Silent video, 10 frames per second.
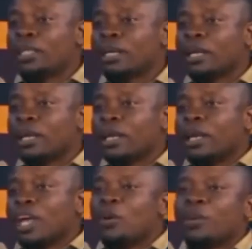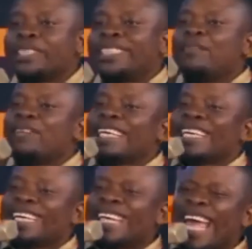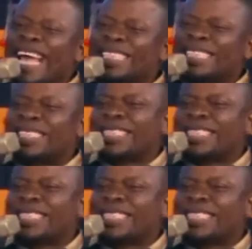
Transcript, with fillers: what? You receive great